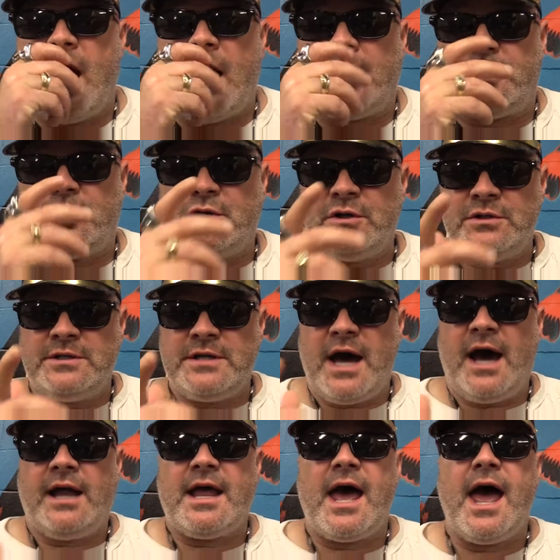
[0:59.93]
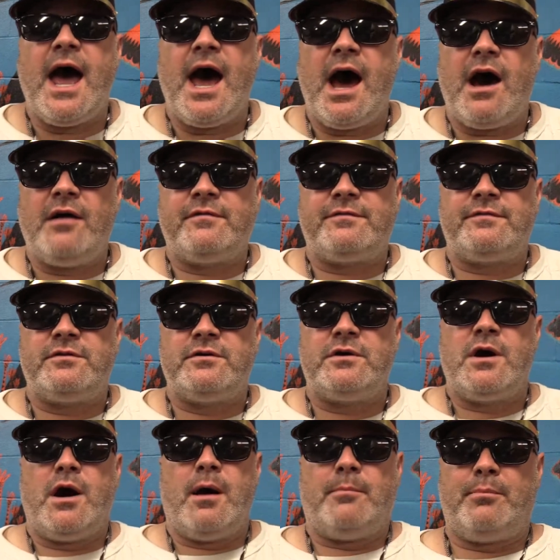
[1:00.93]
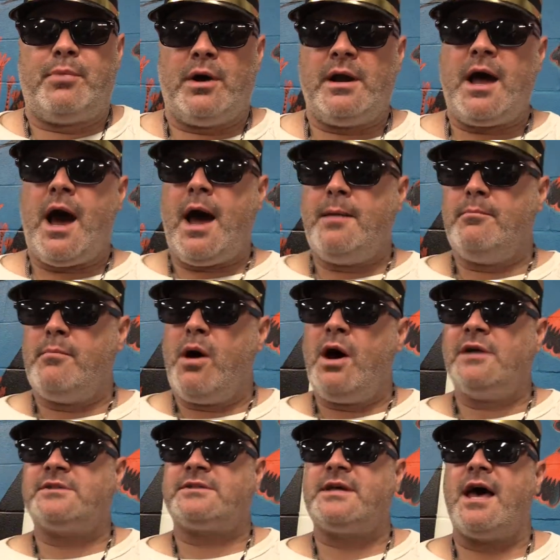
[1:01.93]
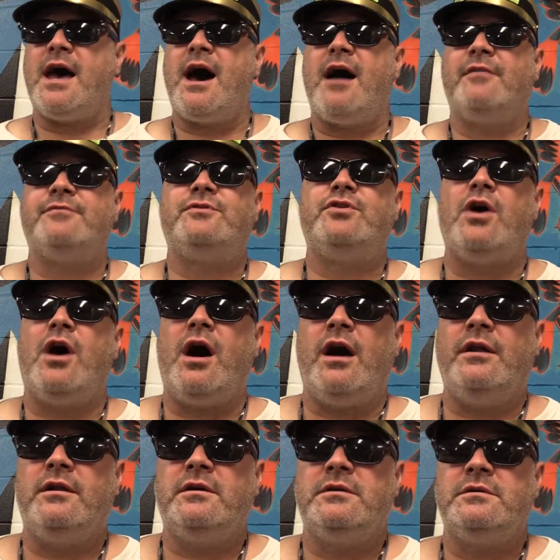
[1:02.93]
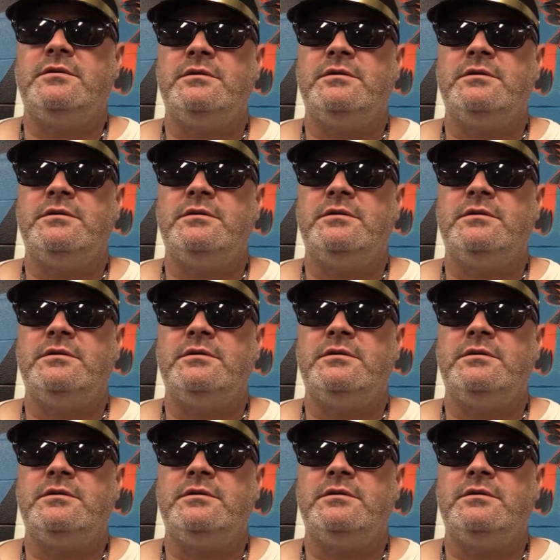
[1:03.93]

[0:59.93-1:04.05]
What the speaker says: I could not have, but I must have done